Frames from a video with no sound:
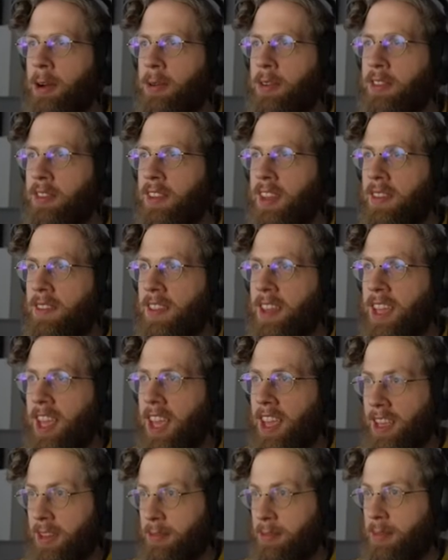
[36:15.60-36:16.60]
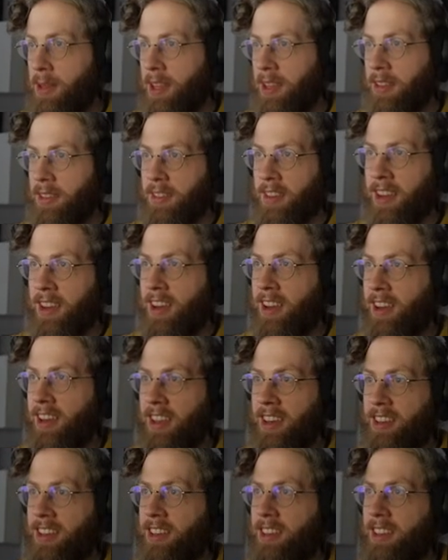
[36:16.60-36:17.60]
we save the game because
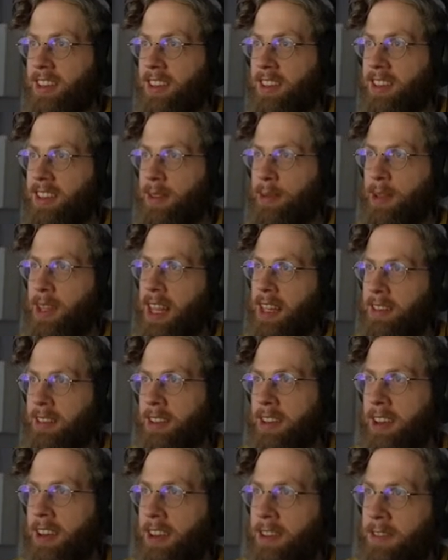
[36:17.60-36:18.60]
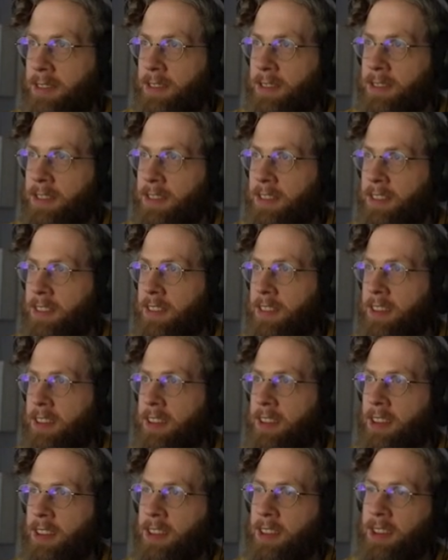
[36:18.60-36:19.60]
god, some of that stuff a
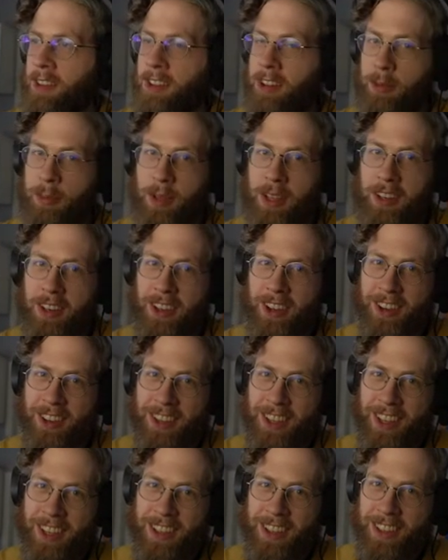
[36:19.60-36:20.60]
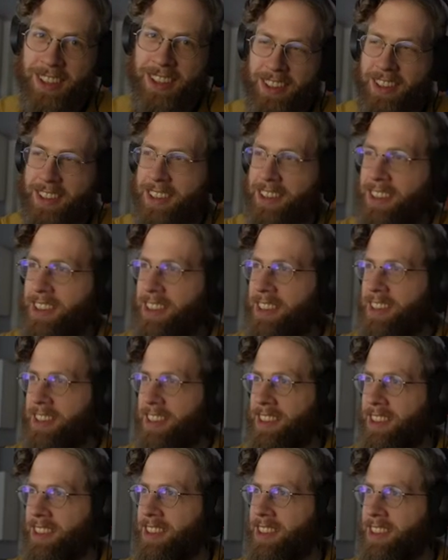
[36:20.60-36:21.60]
little bit gnarly. Ah,
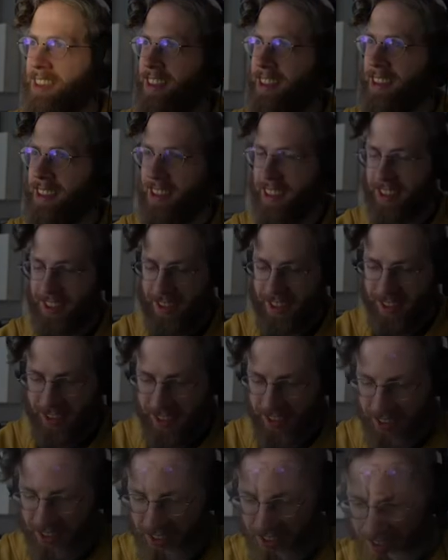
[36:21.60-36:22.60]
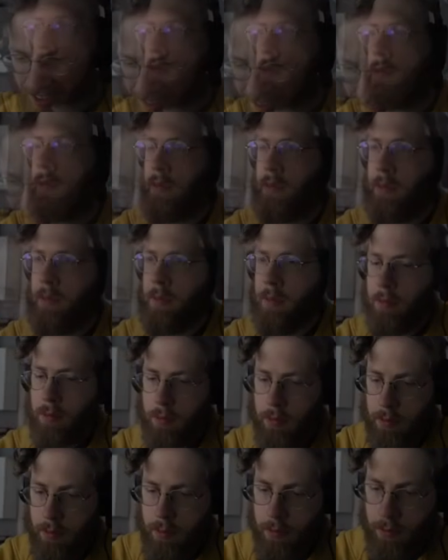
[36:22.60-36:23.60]
Avatar, the thrill
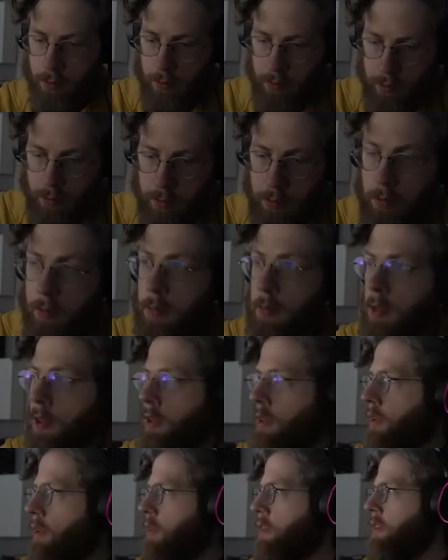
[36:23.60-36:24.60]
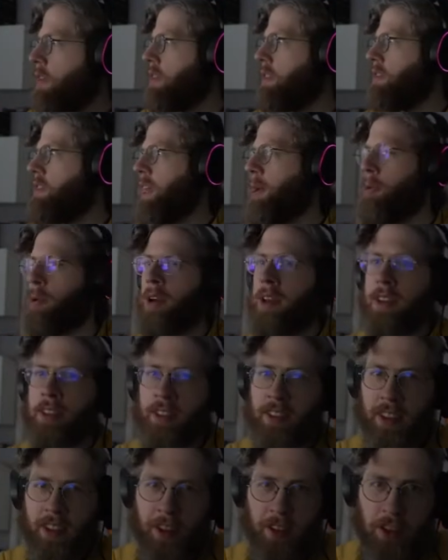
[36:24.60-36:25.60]
of Now we're gonna
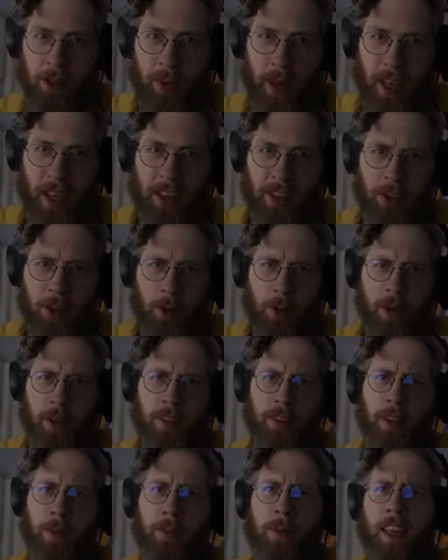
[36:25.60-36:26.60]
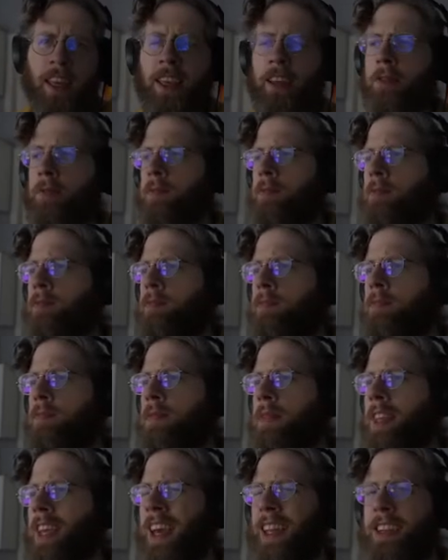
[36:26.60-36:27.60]
see Ultima 8 doing something
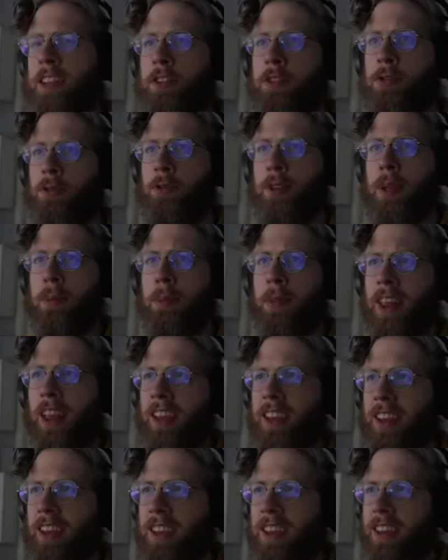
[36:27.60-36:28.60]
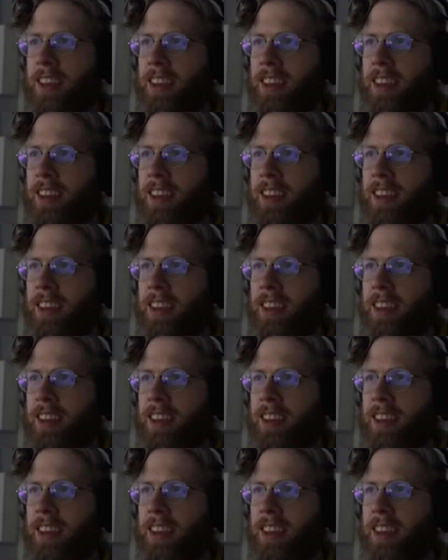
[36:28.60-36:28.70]
kind of dreamlike.